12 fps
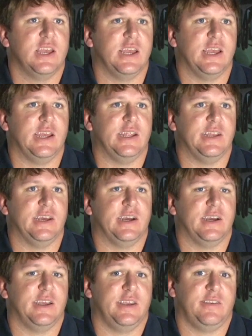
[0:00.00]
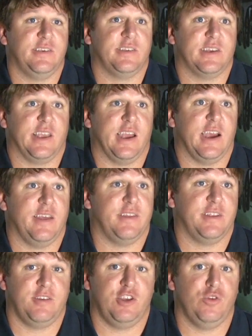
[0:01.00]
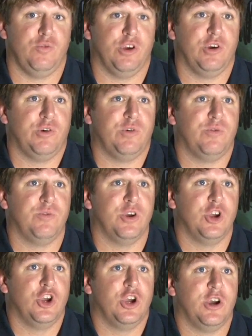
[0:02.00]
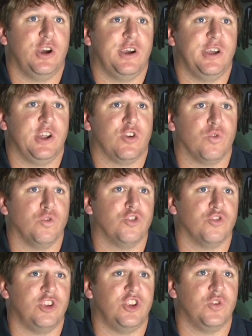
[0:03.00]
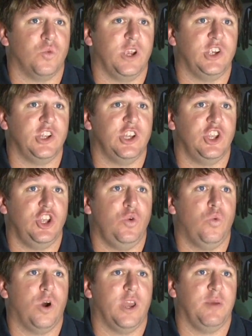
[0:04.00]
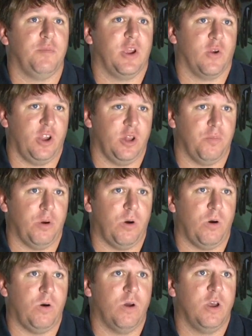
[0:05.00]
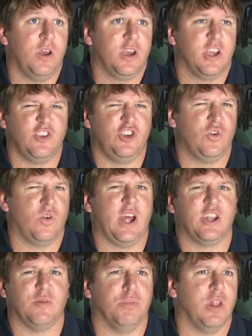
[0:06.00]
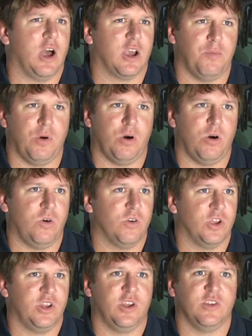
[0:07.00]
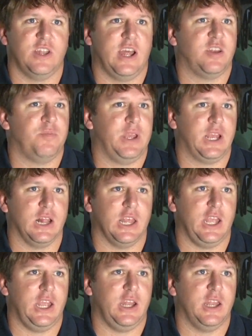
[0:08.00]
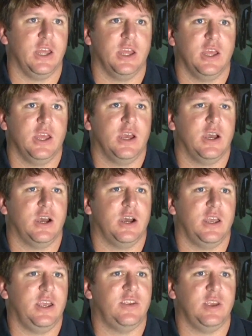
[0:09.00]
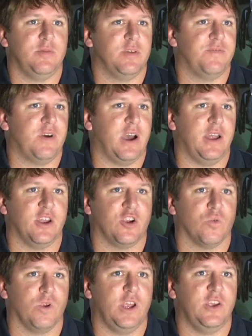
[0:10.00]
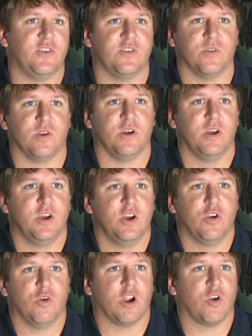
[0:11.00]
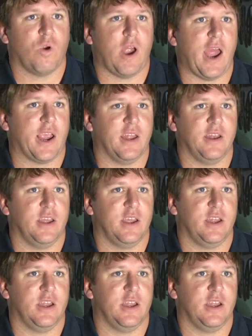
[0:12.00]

And he's just a guy that in a crucial situation, you want him carrying the ball because you don't have to block them all. It doesn't have to be clean. He seems to find a crease or a crack and